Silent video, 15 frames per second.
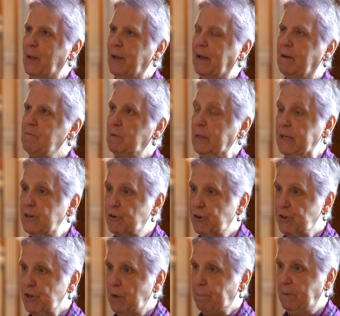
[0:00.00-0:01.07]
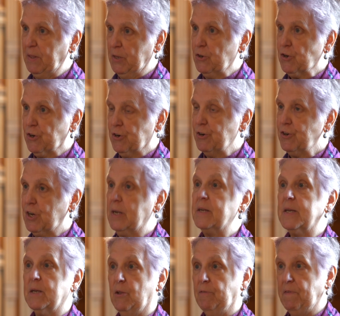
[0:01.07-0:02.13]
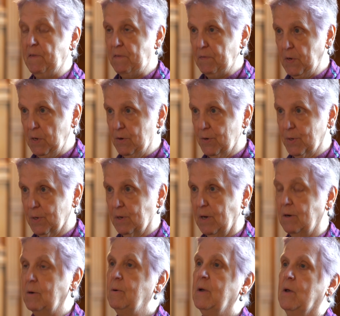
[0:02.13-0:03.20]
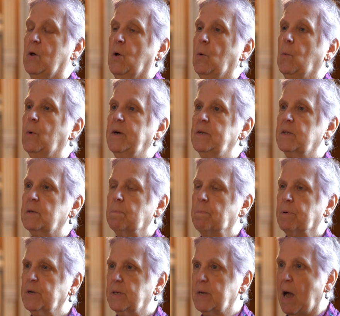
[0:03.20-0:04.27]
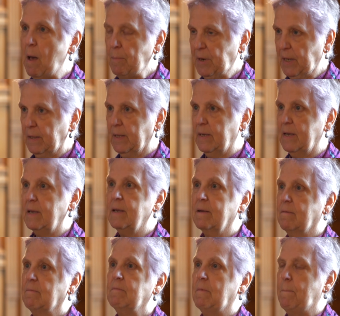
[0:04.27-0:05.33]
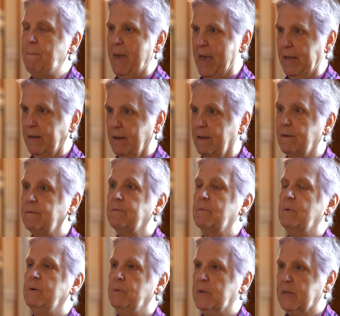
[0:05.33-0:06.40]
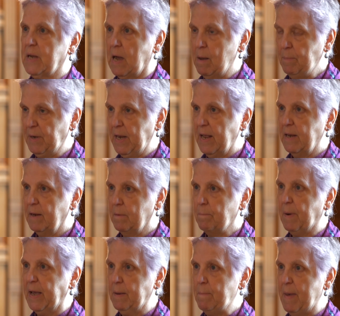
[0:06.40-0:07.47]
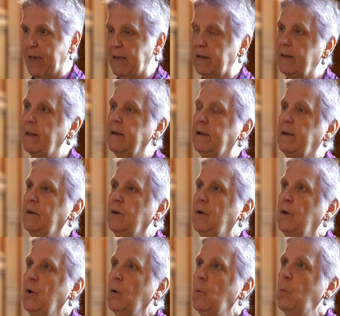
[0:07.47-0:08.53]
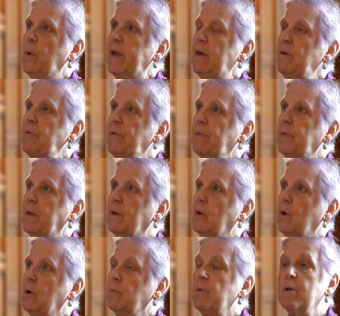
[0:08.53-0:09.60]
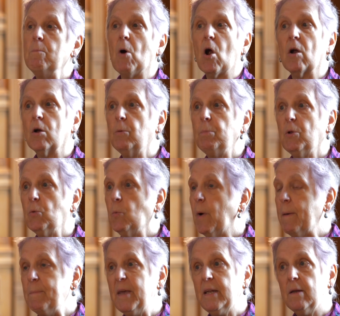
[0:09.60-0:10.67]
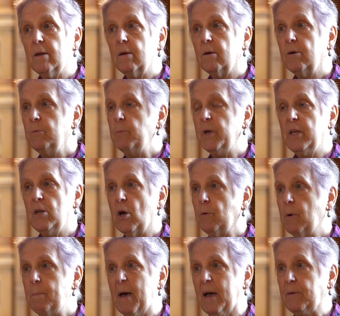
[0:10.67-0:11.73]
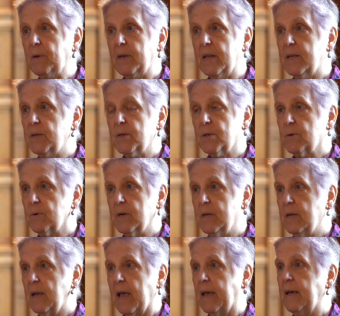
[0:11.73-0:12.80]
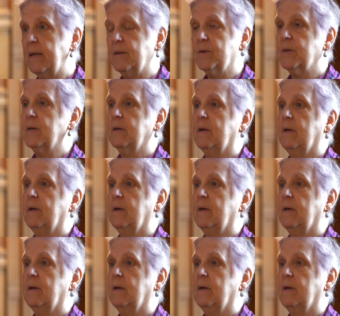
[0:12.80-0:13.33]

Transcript: of leadership in the church until 50 years ago was predominantly men. It was dominated by men, with remarkable women whom we know about in history, and